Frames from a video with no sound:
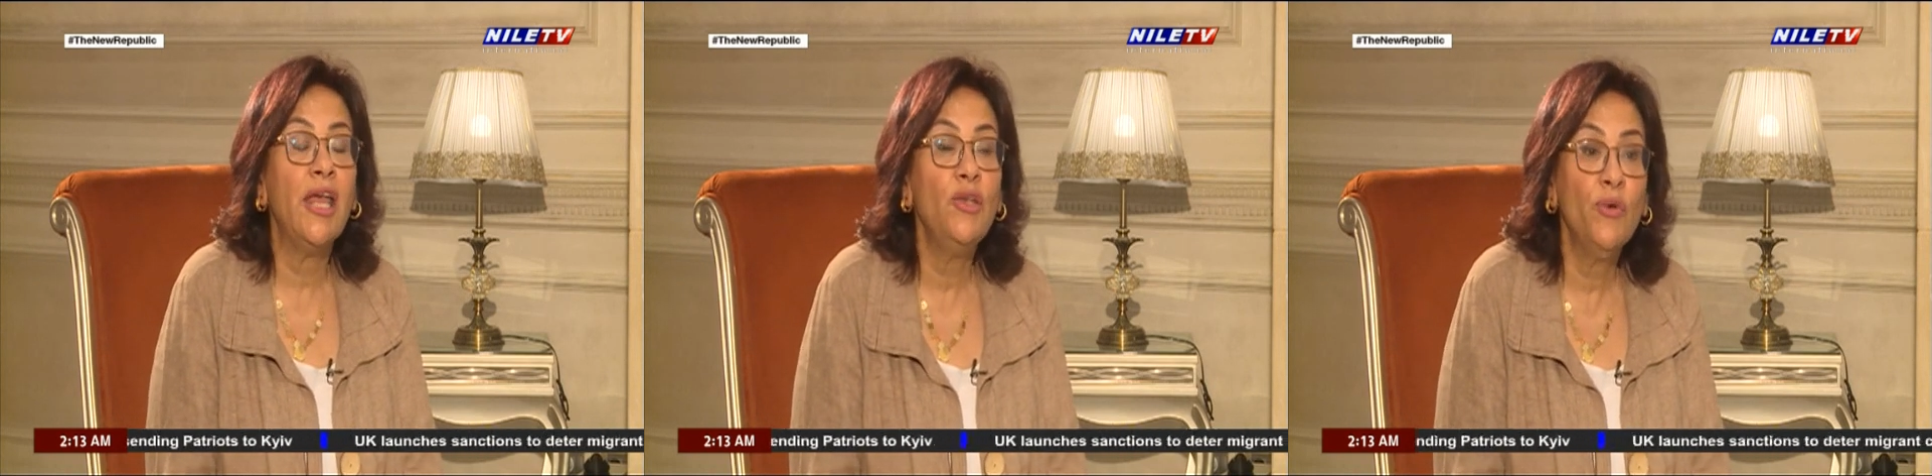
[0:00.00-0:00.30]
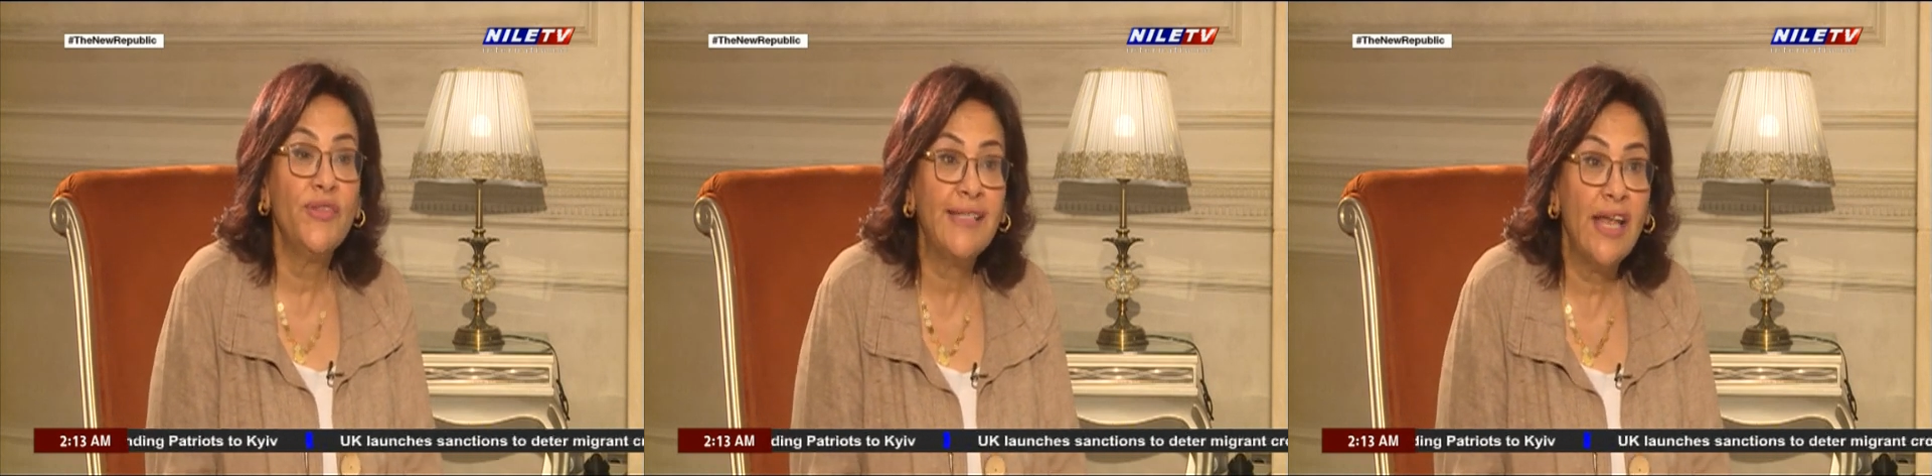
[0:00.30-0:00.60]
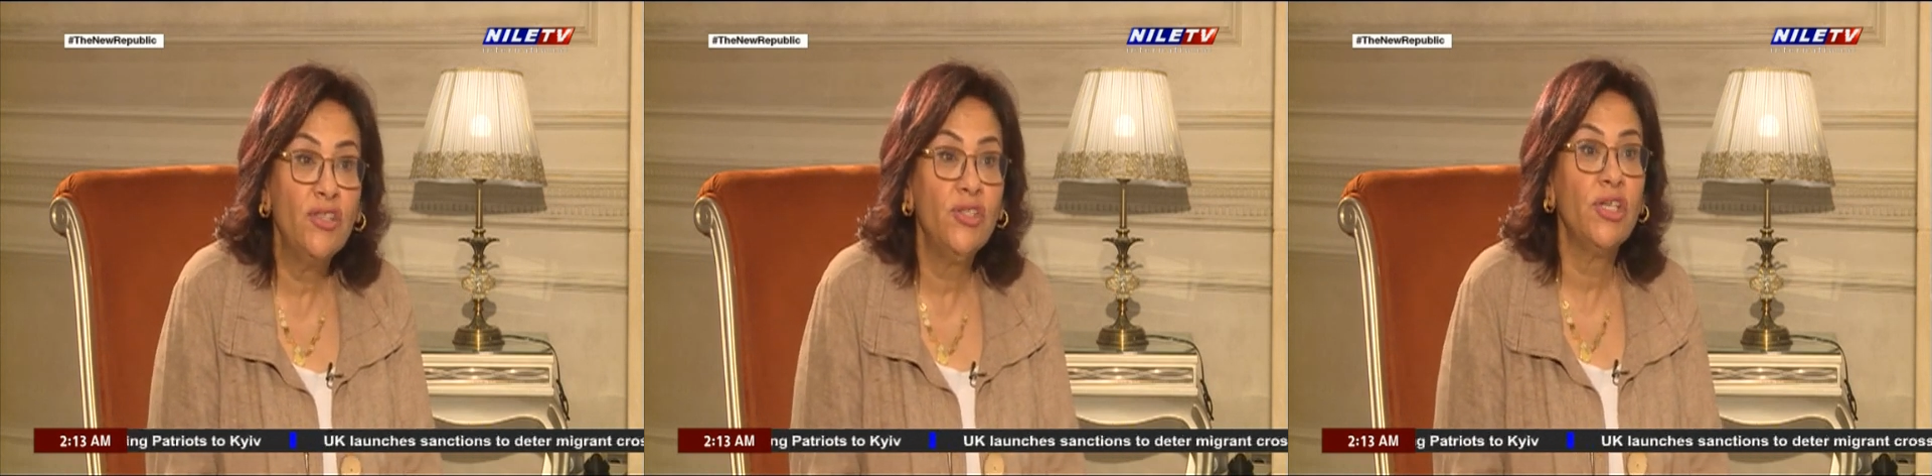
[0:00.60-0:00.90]
youth
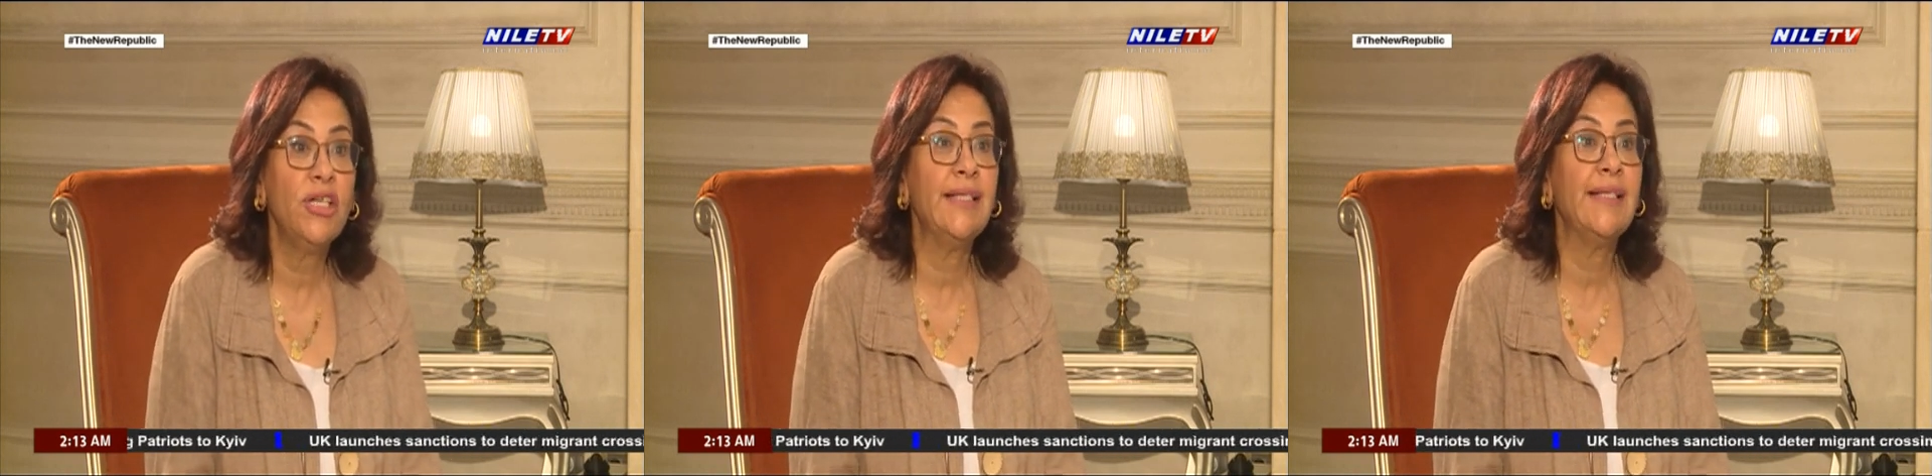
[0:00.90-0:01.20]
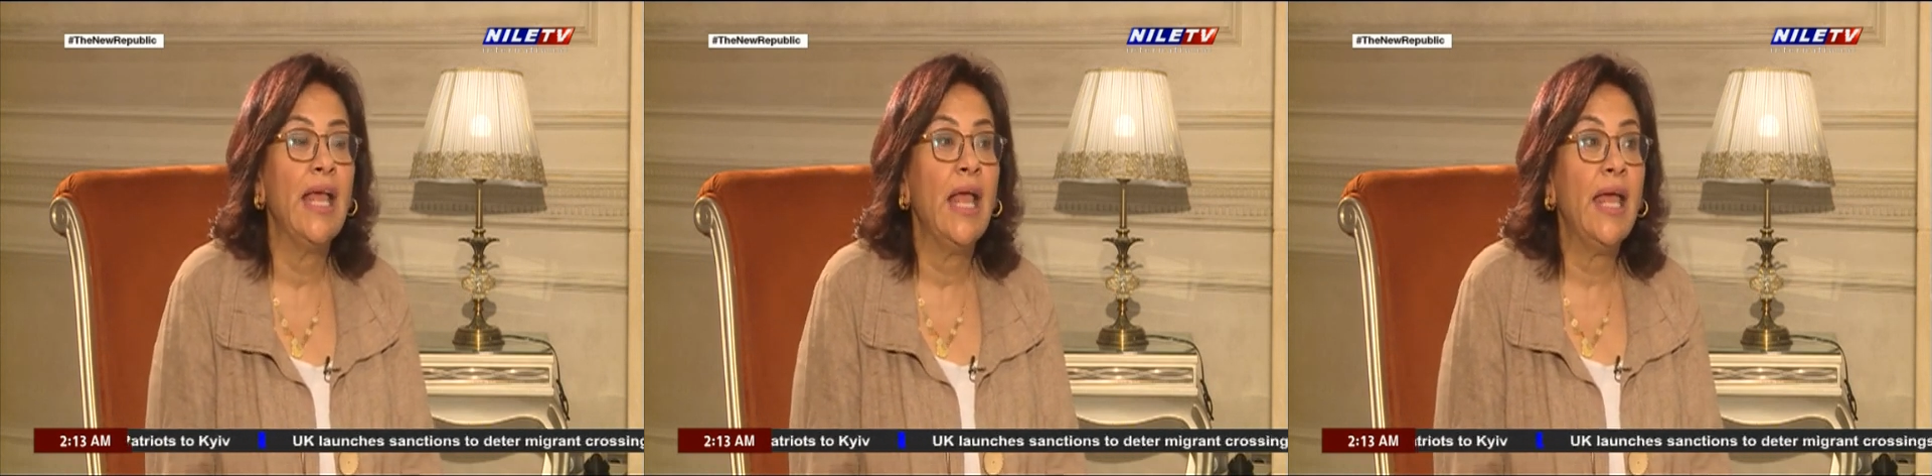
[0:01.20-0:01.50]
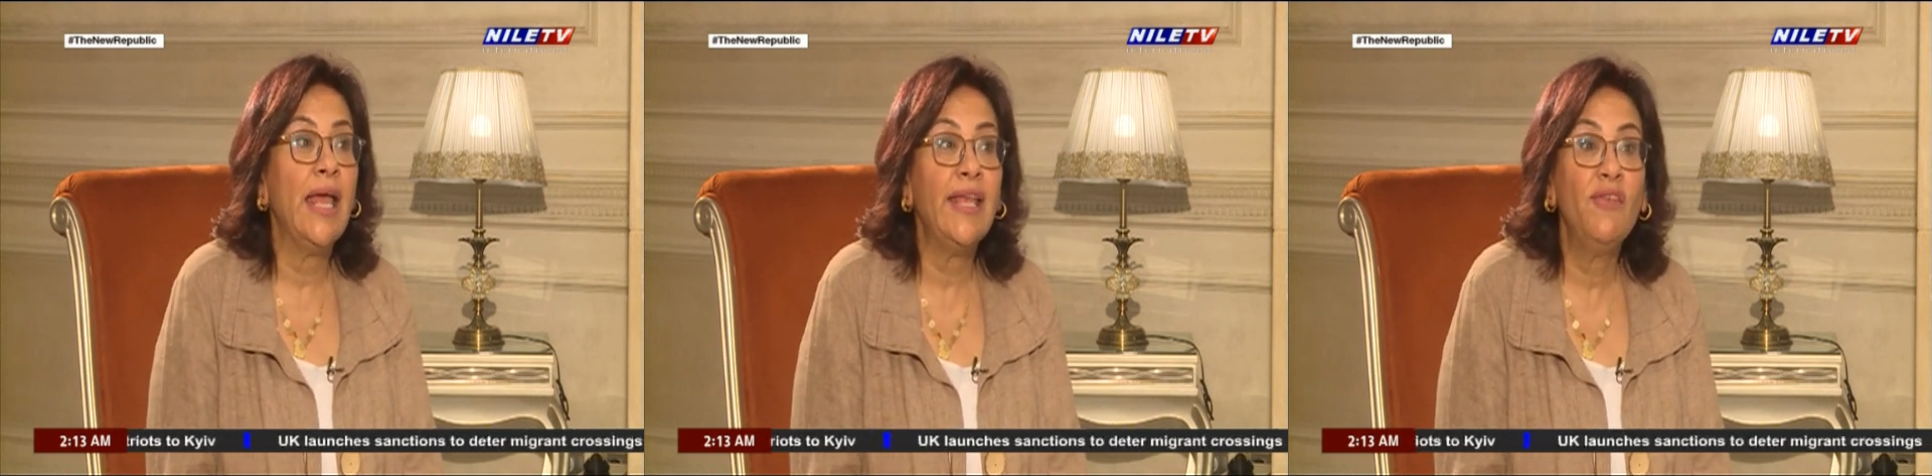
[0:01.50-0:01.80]
centers,
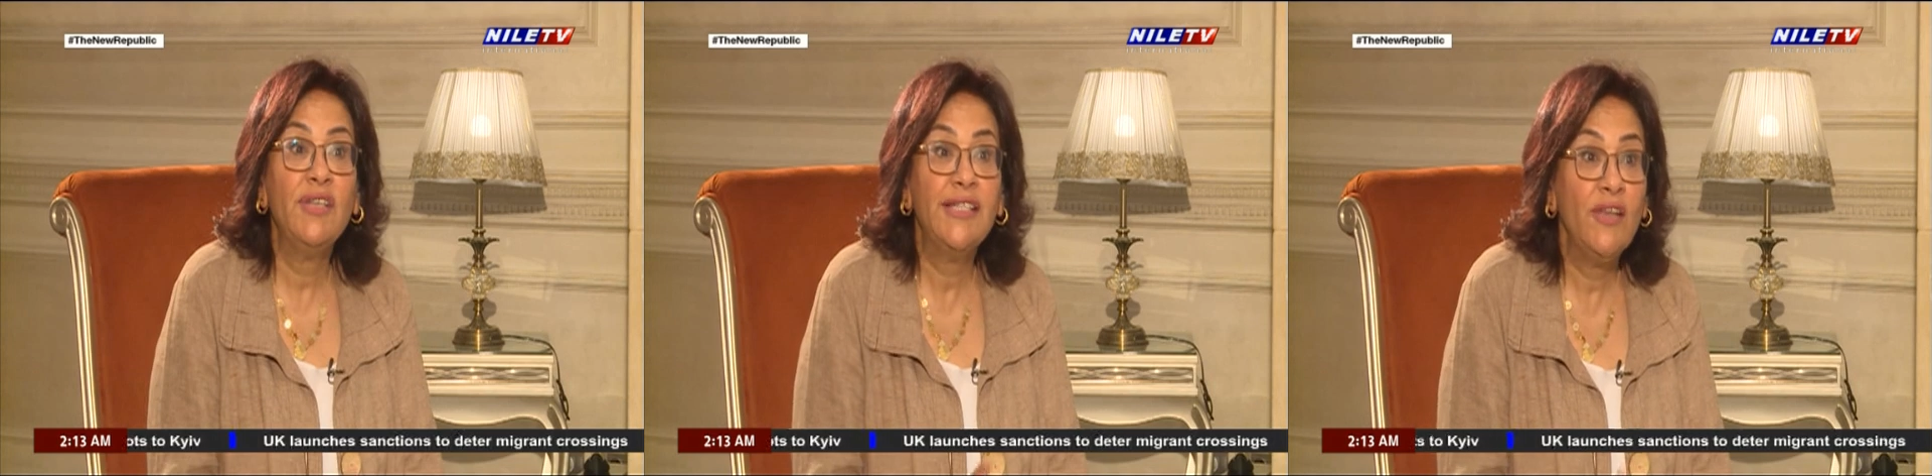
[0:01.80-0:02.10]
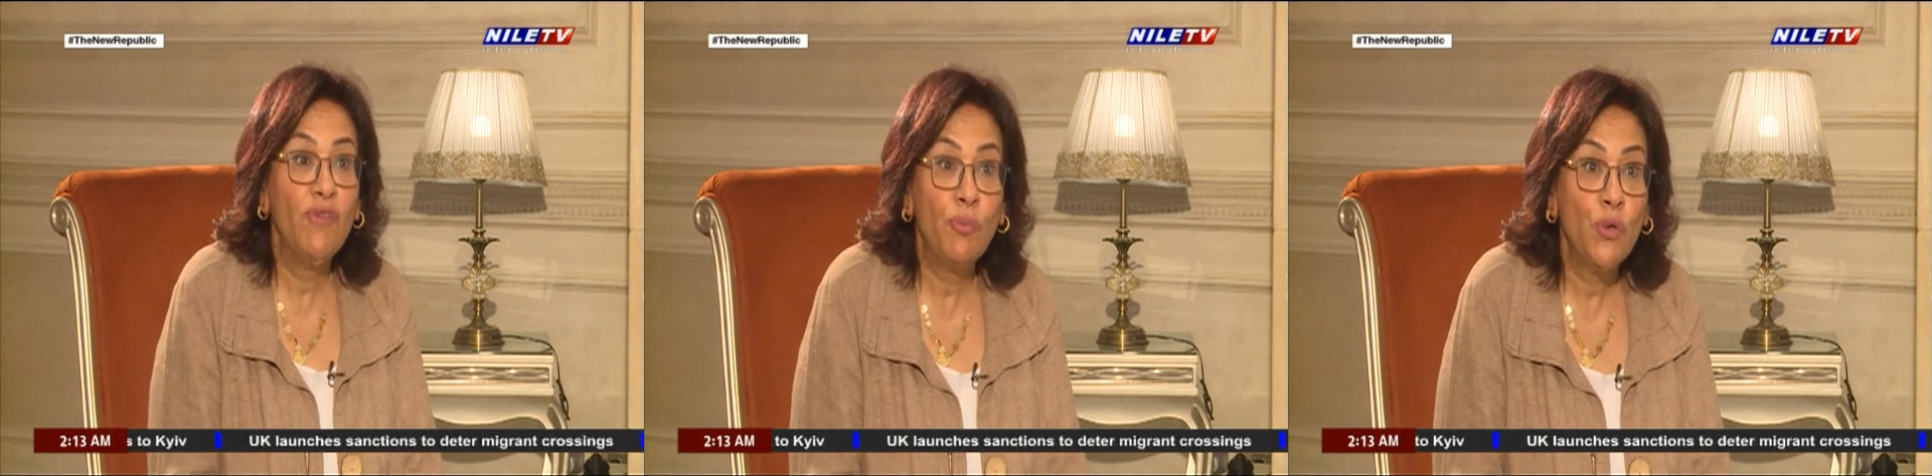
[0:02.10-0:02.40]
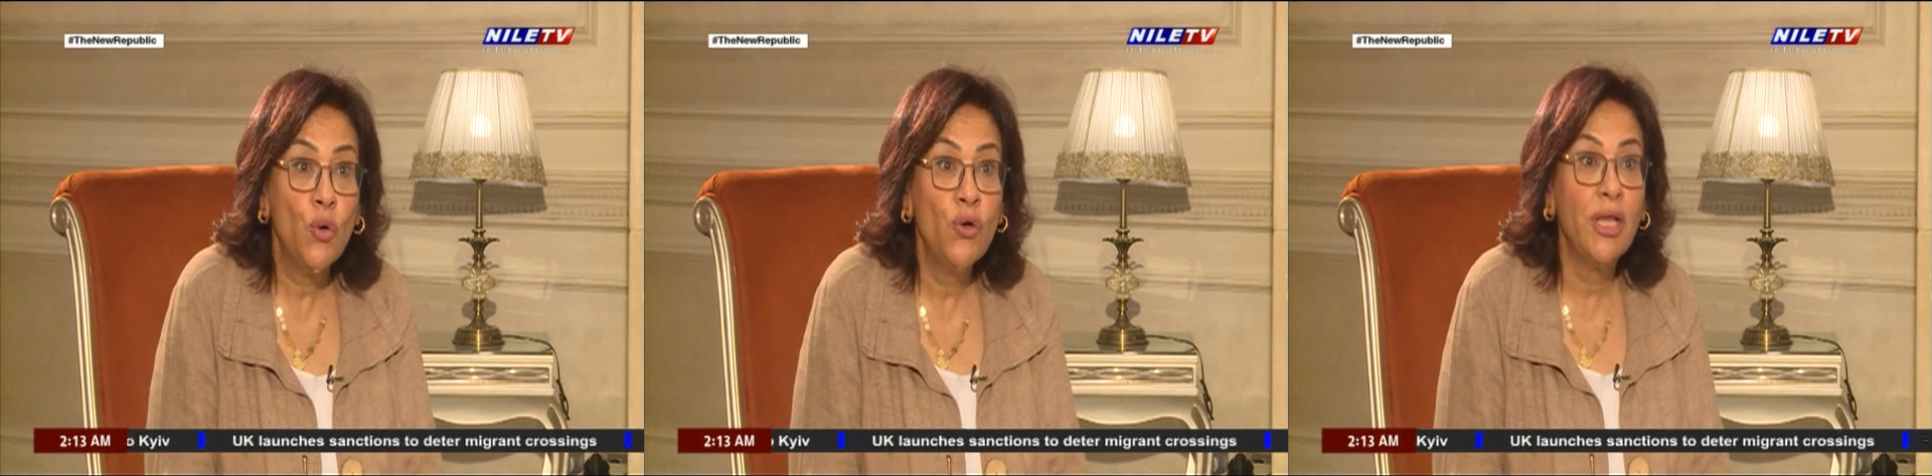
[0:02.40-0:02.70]
even TV
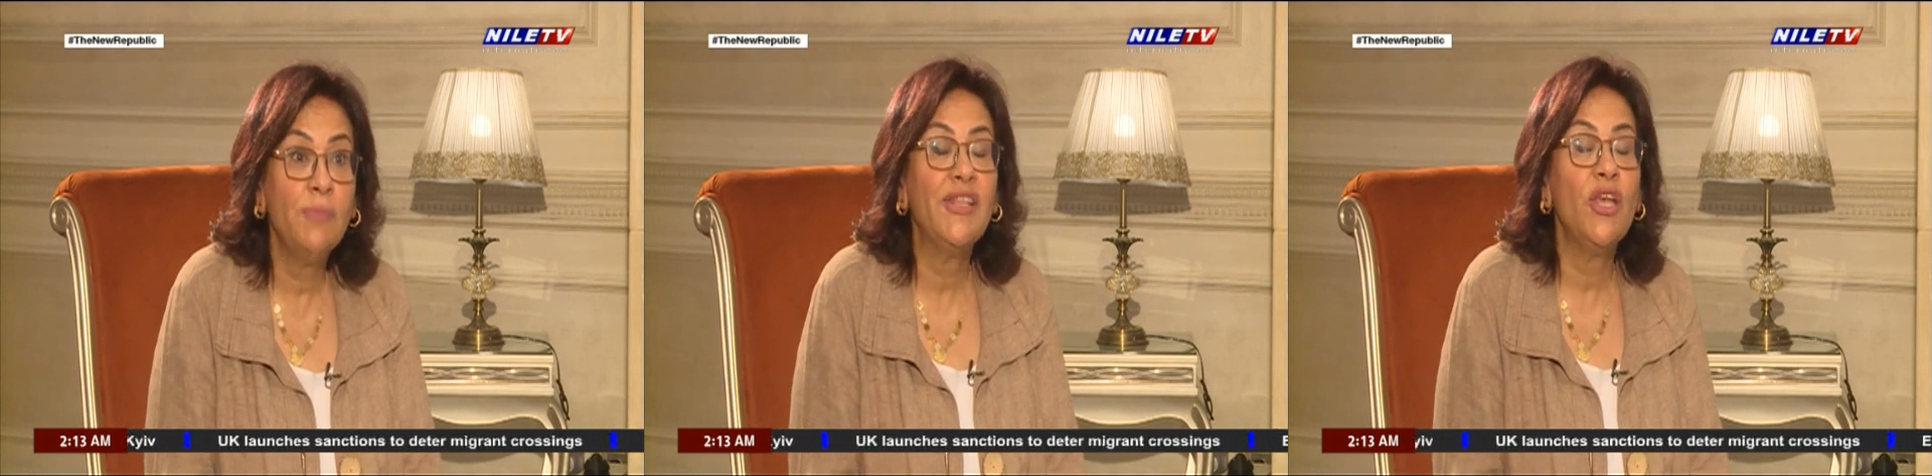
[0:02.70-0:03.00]
programs,